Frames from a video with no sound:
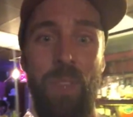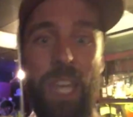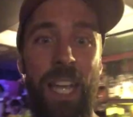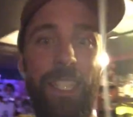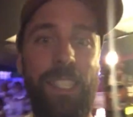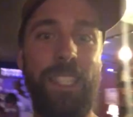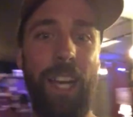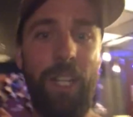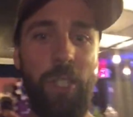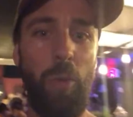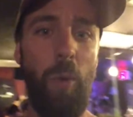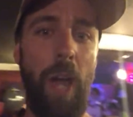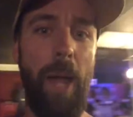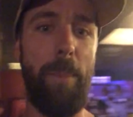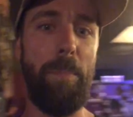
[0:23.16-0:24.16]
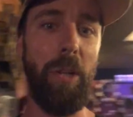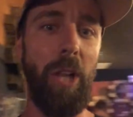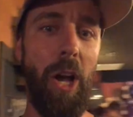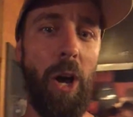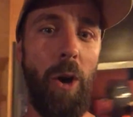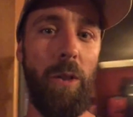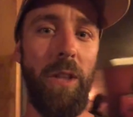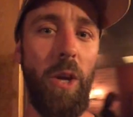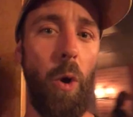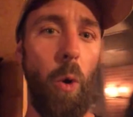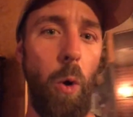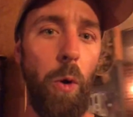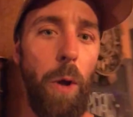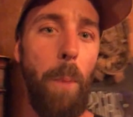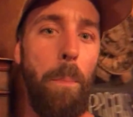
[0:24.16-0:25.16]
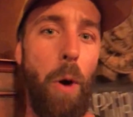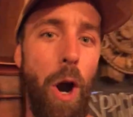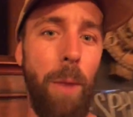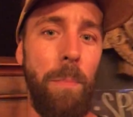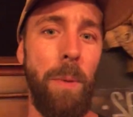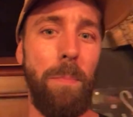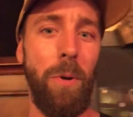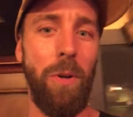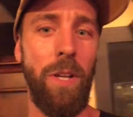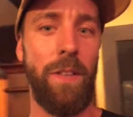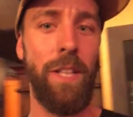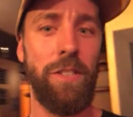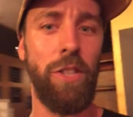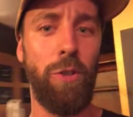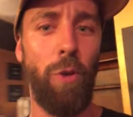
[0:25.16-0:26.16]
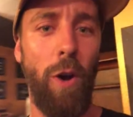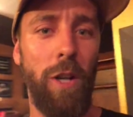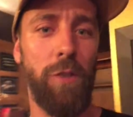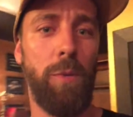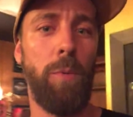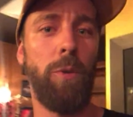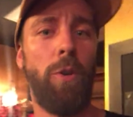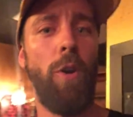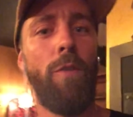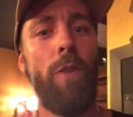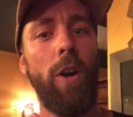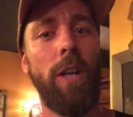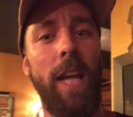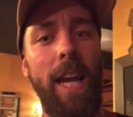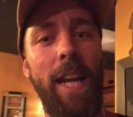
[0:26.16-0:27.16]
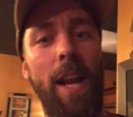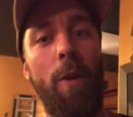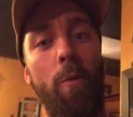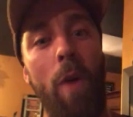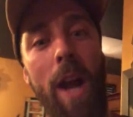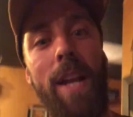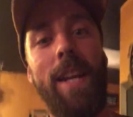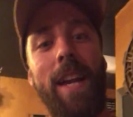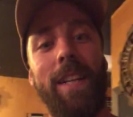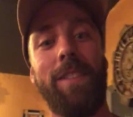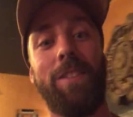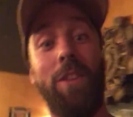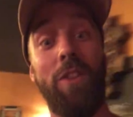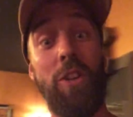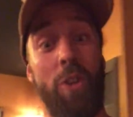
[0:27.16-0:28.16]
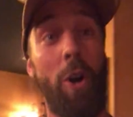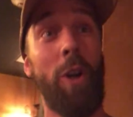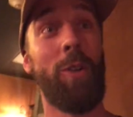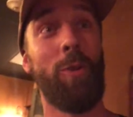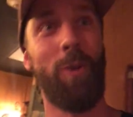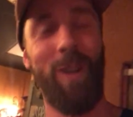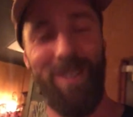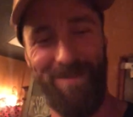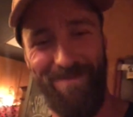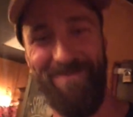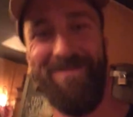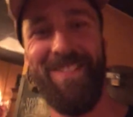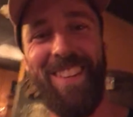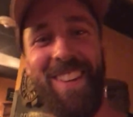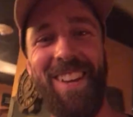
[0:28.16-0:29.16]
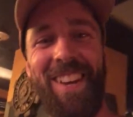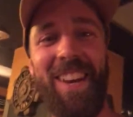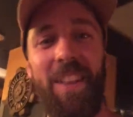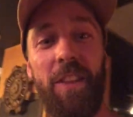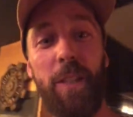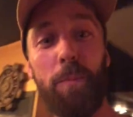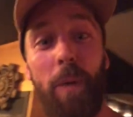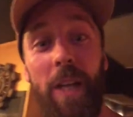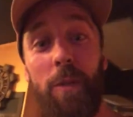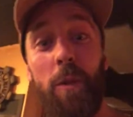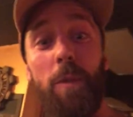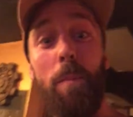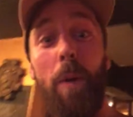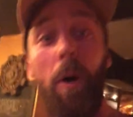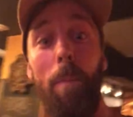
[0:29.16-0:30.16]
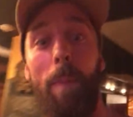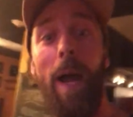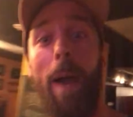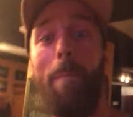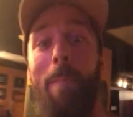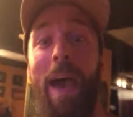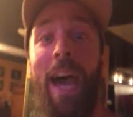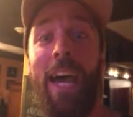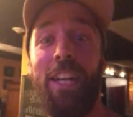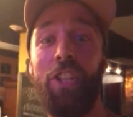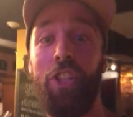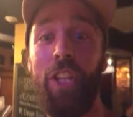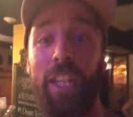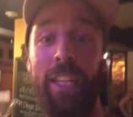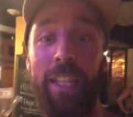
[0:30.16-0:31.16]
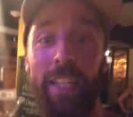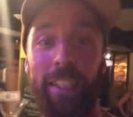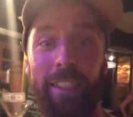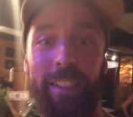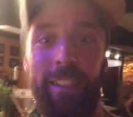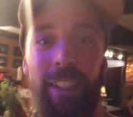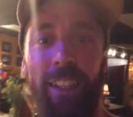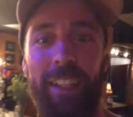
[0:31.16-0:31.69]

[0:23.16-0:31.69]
It's tucked away below the old apartment building that's across from the Grove Arcade and right next to the dog door. This place was built by a mad genius.